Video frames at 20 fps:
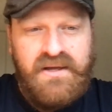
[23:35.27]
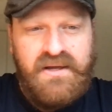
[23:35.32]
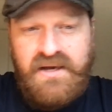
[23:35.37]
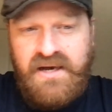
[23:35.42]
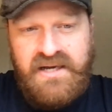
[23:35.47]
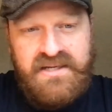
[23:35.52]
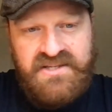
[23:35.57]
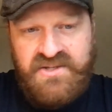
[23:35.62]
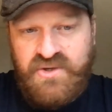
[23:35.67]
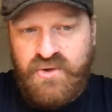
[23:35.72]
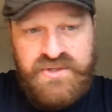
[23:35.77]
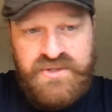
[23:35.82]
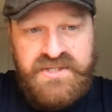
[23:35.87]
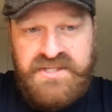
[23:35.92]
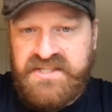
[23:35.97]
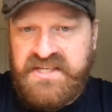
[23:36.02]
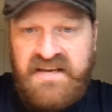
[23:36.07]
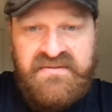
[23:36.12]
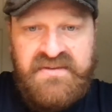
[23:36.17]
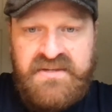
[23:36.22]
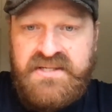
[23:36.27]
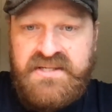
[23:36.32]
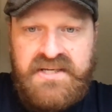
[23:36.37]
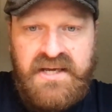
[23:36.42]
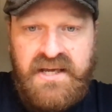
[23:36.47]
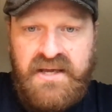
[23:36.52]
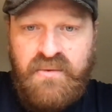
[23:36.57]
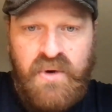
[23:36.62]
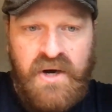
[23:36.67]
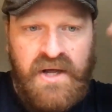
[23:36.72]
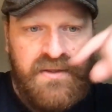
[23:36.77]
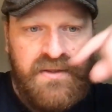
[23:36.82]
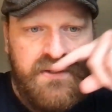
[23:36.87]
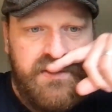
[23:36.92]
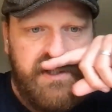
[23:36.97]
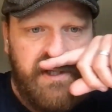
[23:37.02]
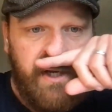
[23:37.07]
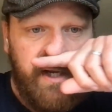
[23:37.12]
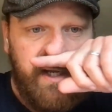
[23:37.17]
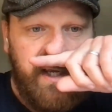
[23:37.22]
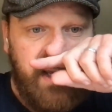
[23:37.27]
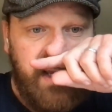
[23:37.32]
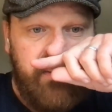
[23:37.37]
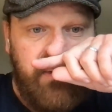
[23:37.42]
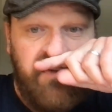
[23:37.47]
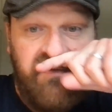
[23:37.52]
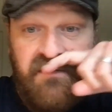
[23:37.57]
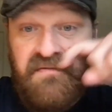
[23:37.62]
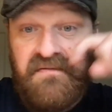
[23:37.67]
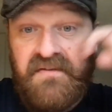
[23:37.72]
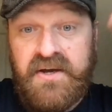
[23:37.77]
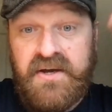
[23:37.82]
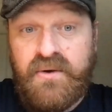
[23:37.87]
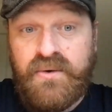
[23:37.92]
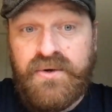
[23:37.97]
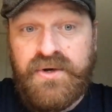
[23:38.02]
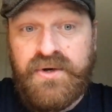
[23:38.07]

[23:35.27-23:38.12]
I scored 70 once, and I came off the field,